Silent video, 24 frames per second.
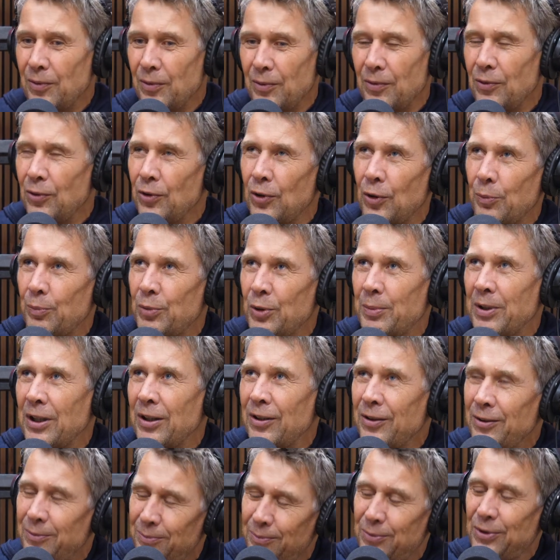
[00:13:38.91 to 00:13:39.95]
Not
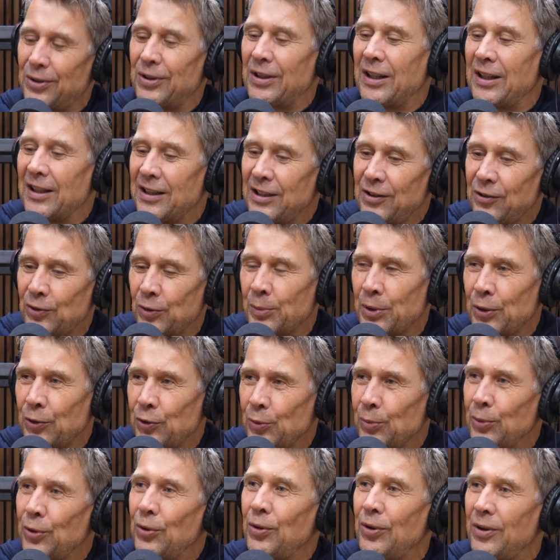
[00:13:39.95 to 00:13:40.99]
Propeller, but at least
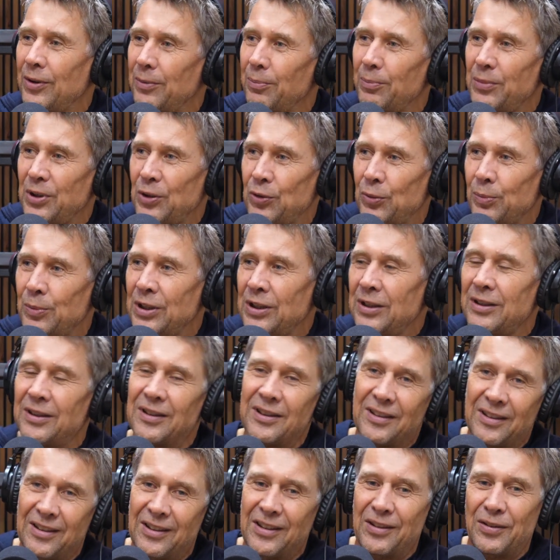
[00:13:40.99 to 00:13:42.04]
composable, B2B,
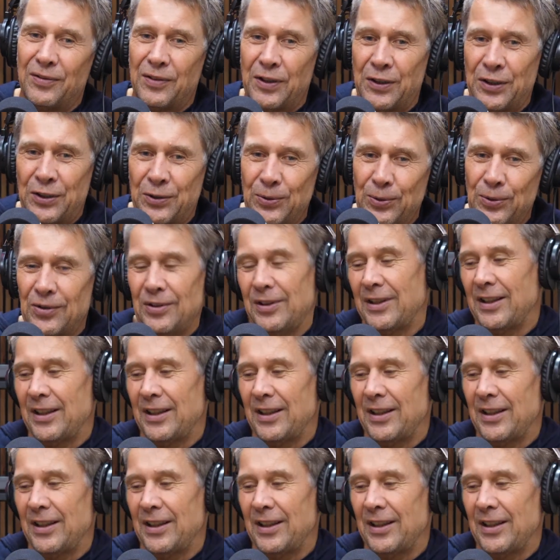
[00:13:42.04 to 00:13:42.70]
very good.